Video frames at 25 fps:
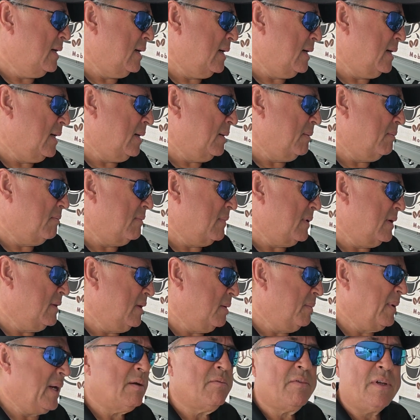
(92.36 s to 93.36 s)

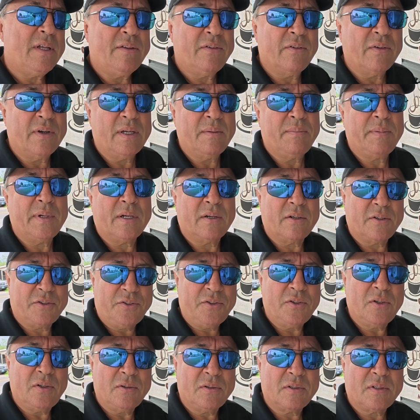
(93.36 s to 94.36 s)
And the main reason is because
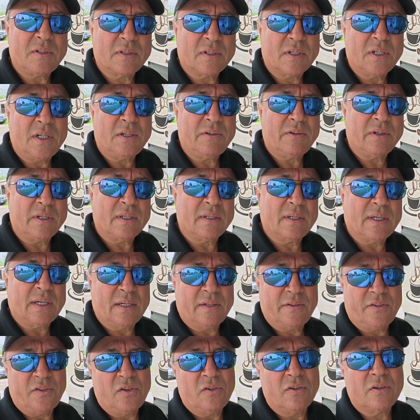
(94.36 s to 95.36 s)
you lose current,
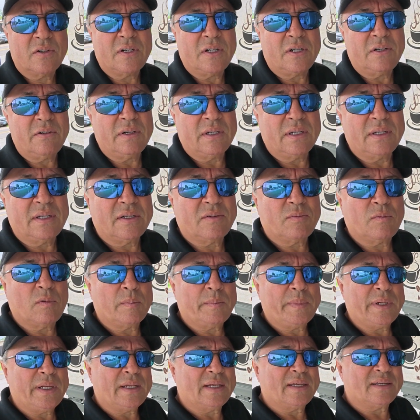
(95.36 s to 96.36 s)
and if you lose current, there
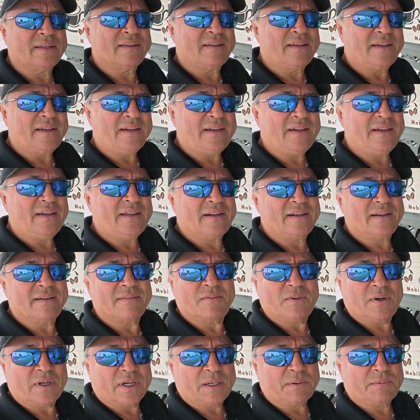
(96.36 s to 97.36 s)
will be less heat and
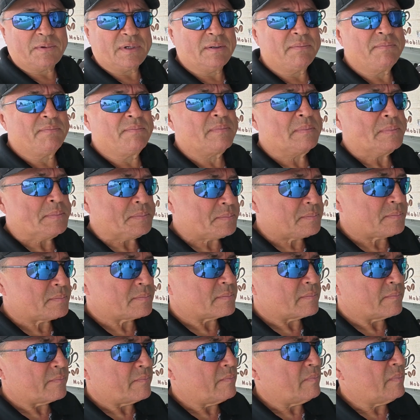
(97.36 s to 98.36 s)
whatever.
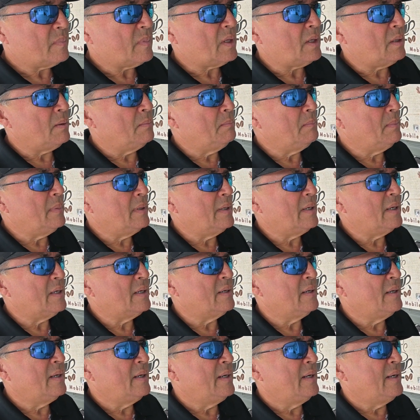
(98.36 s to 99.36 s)

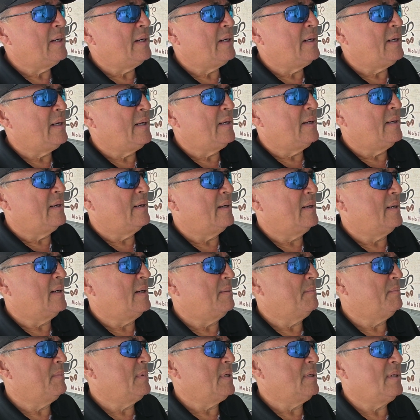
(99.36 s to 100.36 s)
But
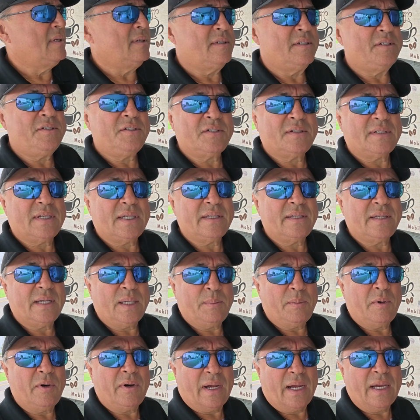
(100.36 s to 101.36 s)
this is just a
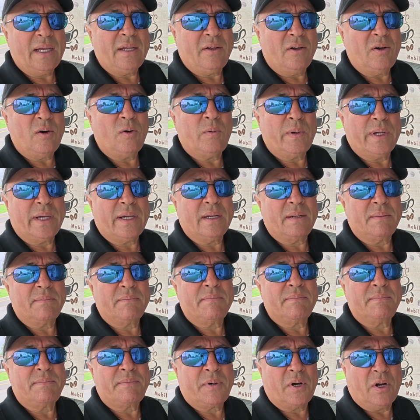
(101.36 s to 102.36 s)
demo, and I know we
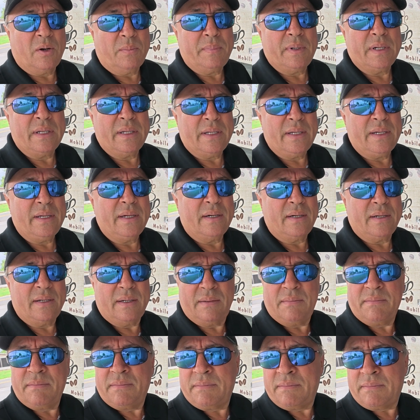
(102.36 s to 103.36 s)
can properly
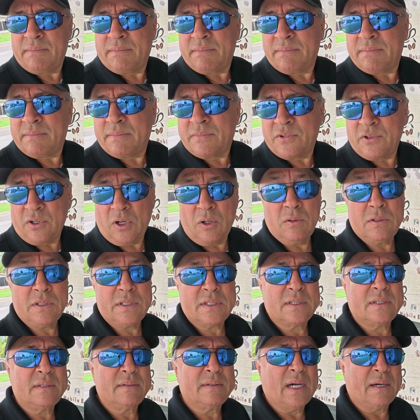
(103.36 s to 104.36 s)

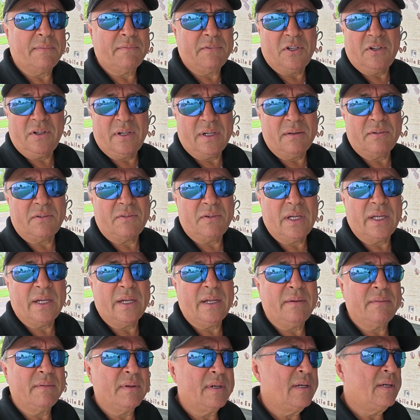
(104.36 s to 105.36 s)
roast. I've done it
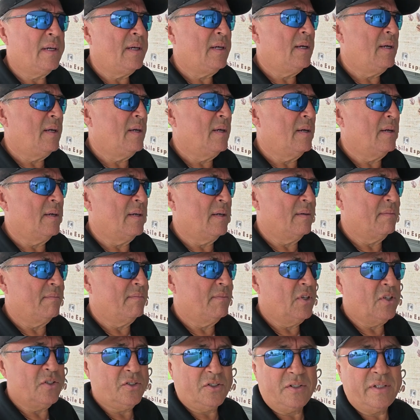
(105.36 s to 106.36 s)
already,
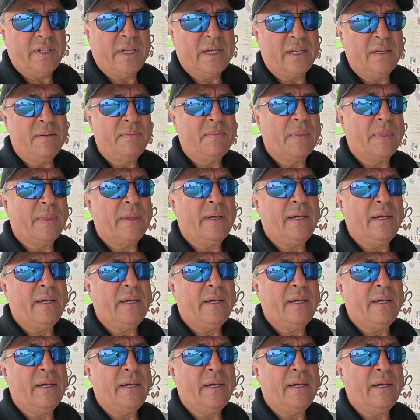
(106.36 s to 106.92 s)
not today.